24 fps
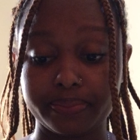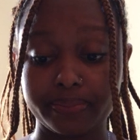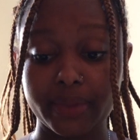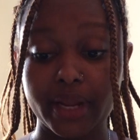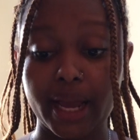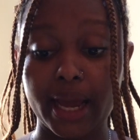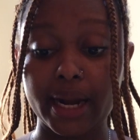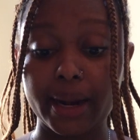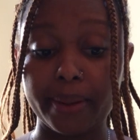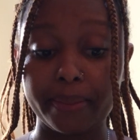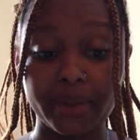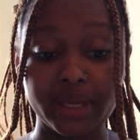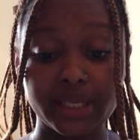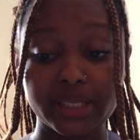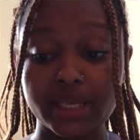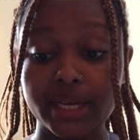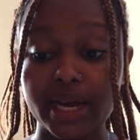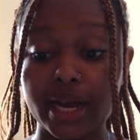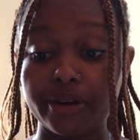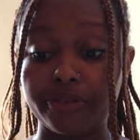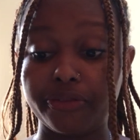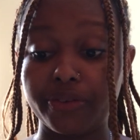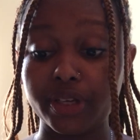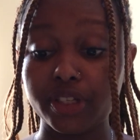an amazing
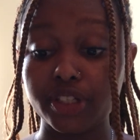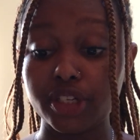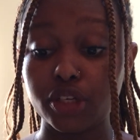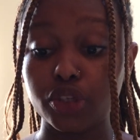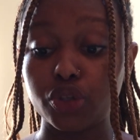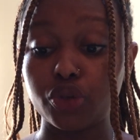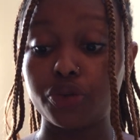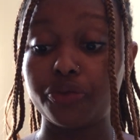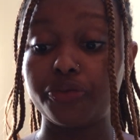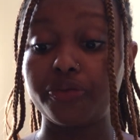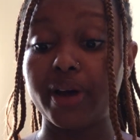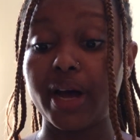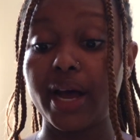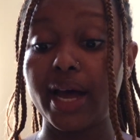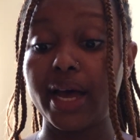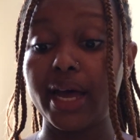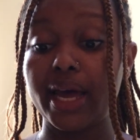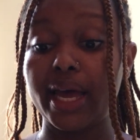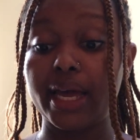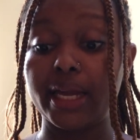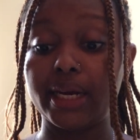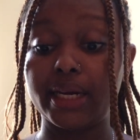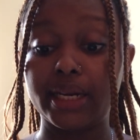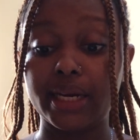adventure so far,
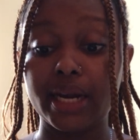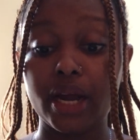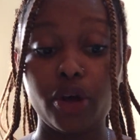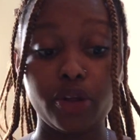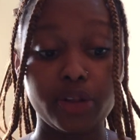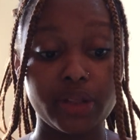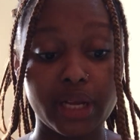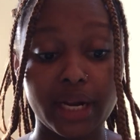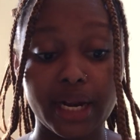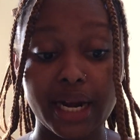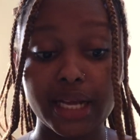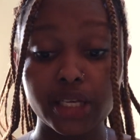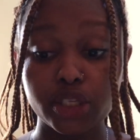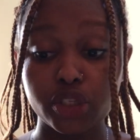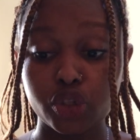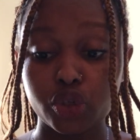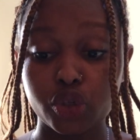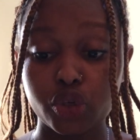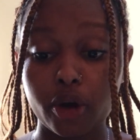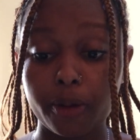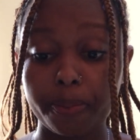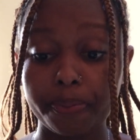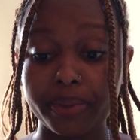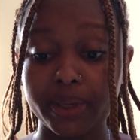and now the last
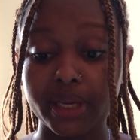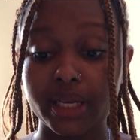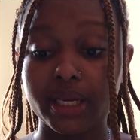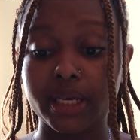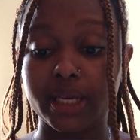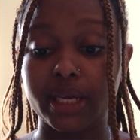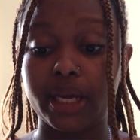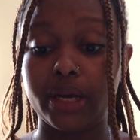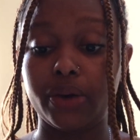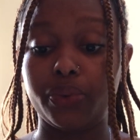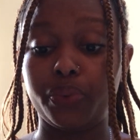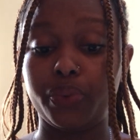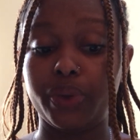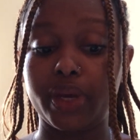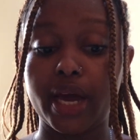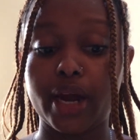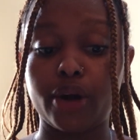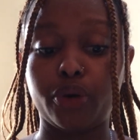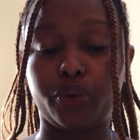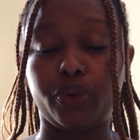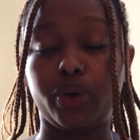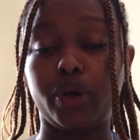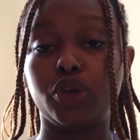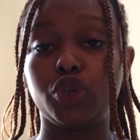topic we are
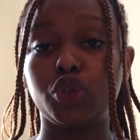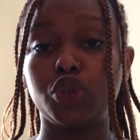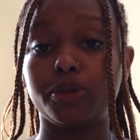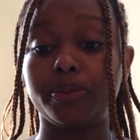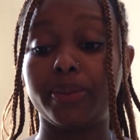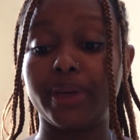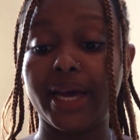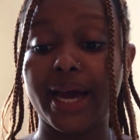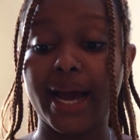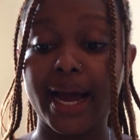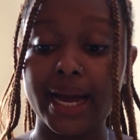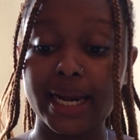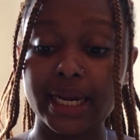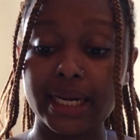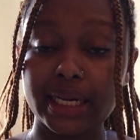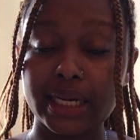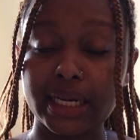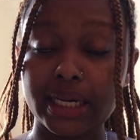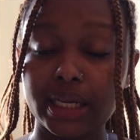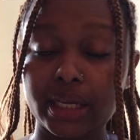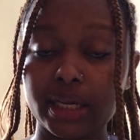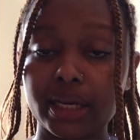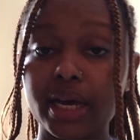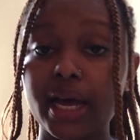going to be
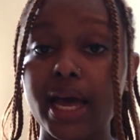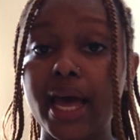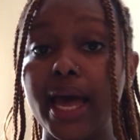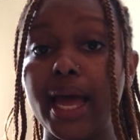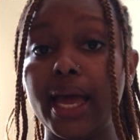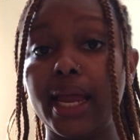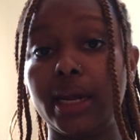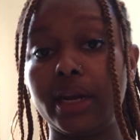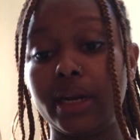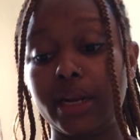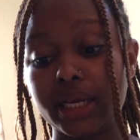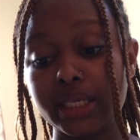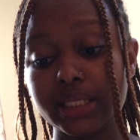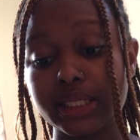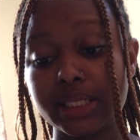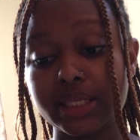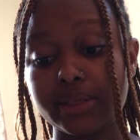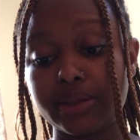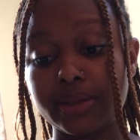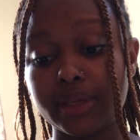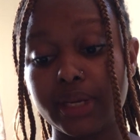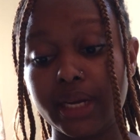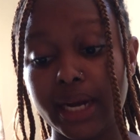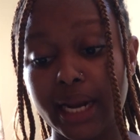handling next
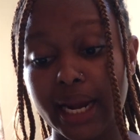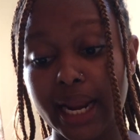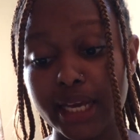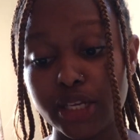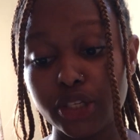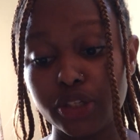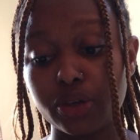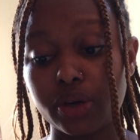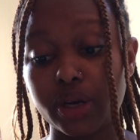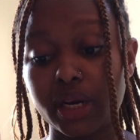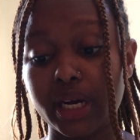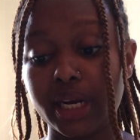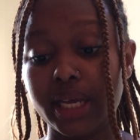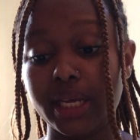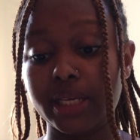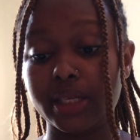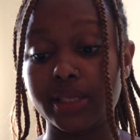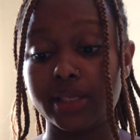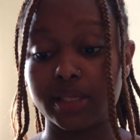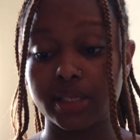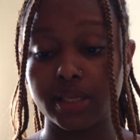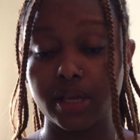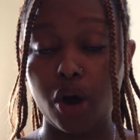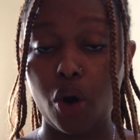lesson
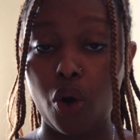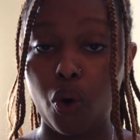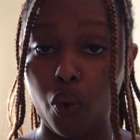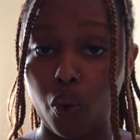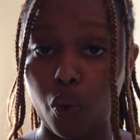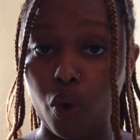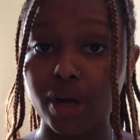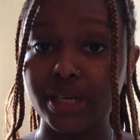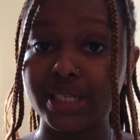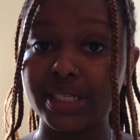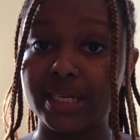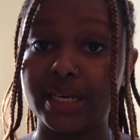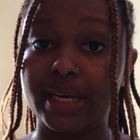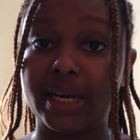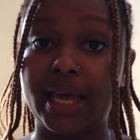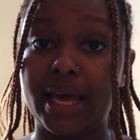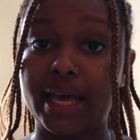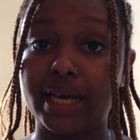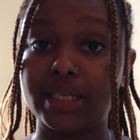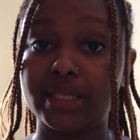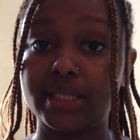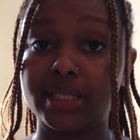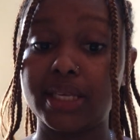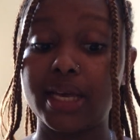is what
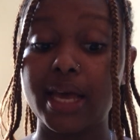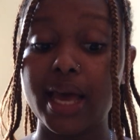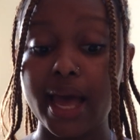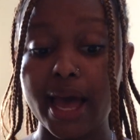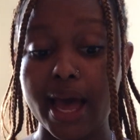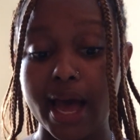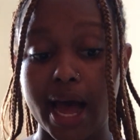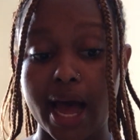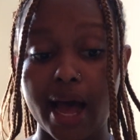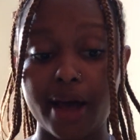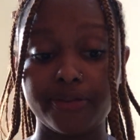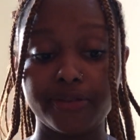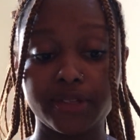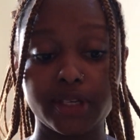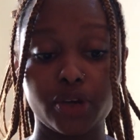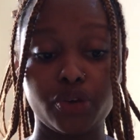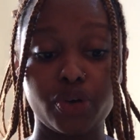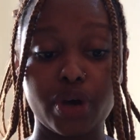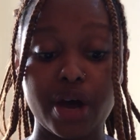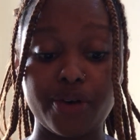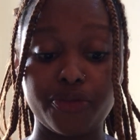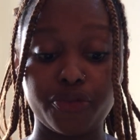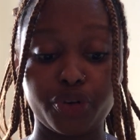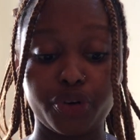next. After you
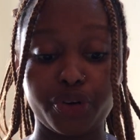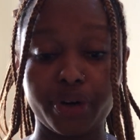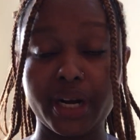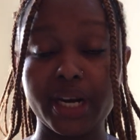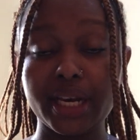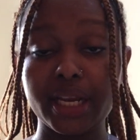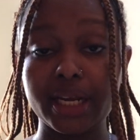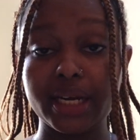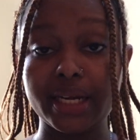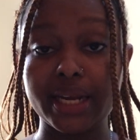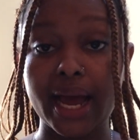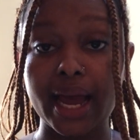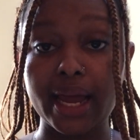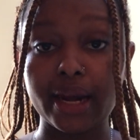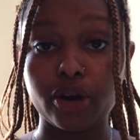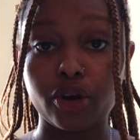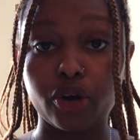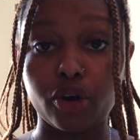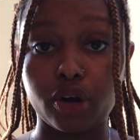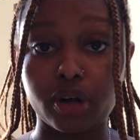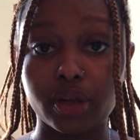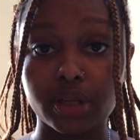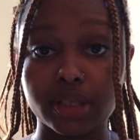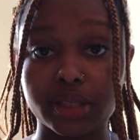have already done
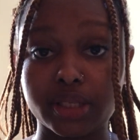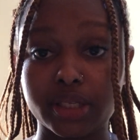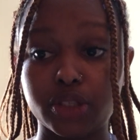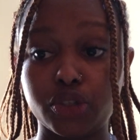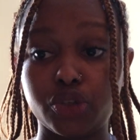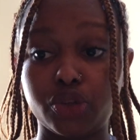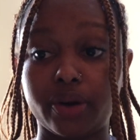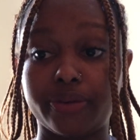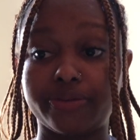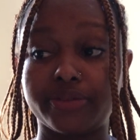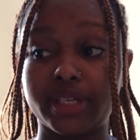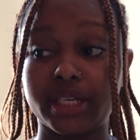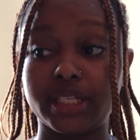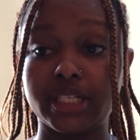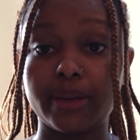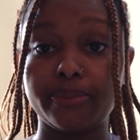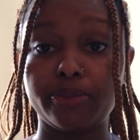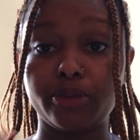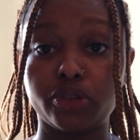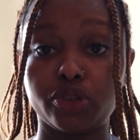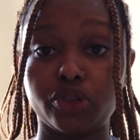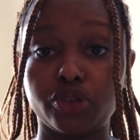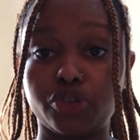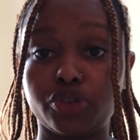all this, you have set up
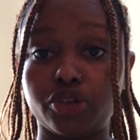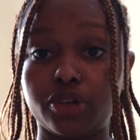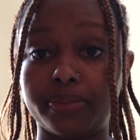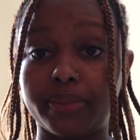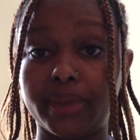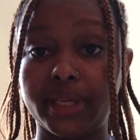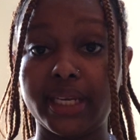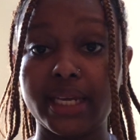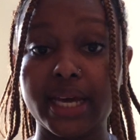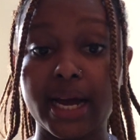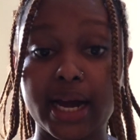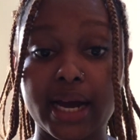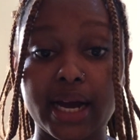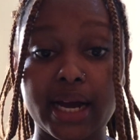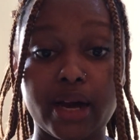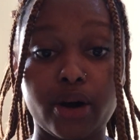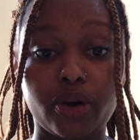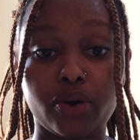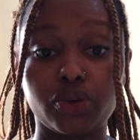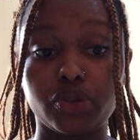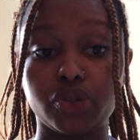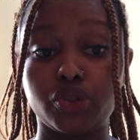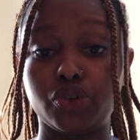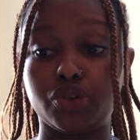your social media
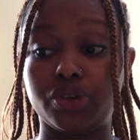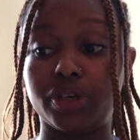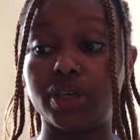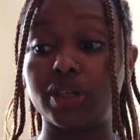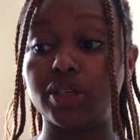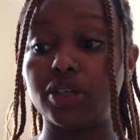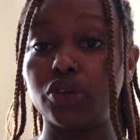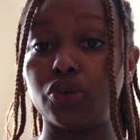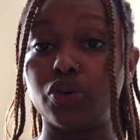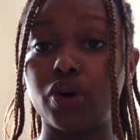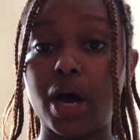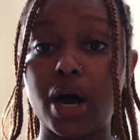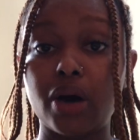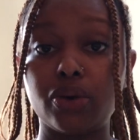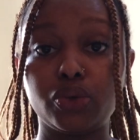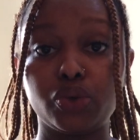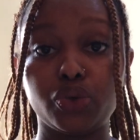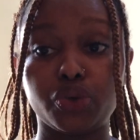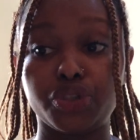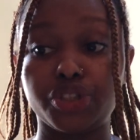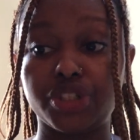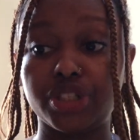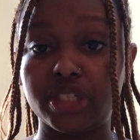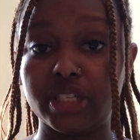accounts, you already know how to
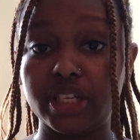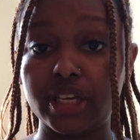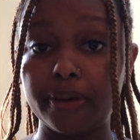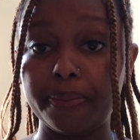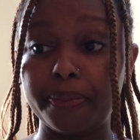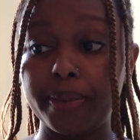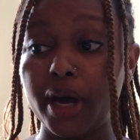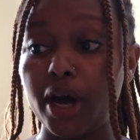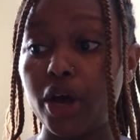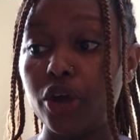ship,